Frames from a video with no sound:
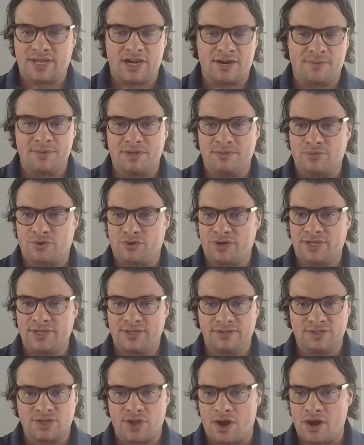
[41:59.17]
airmen,
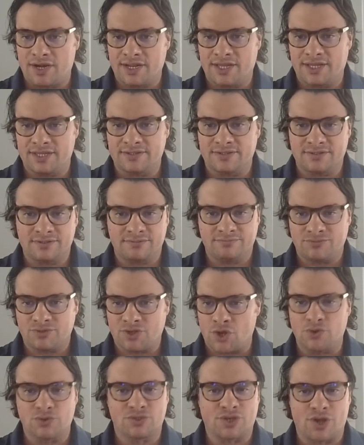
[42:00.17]
Marines, Guardians,
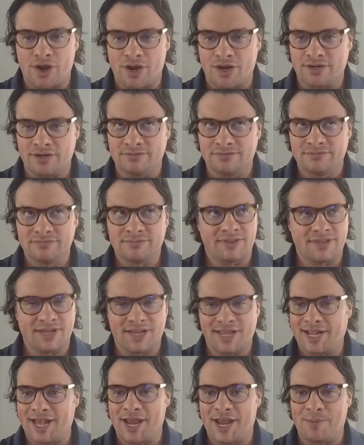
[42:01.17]
Coast Guard, I think
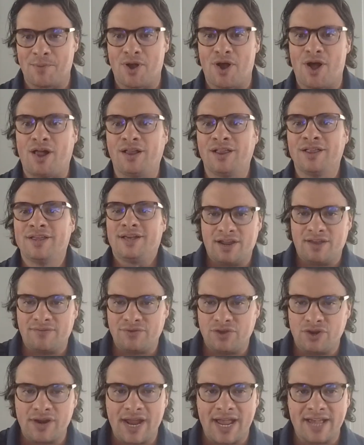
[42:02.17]
I got them all. If
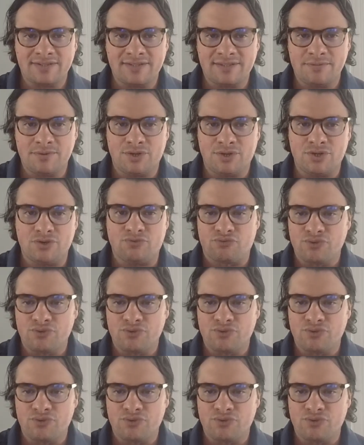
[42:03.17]
you're asking them to do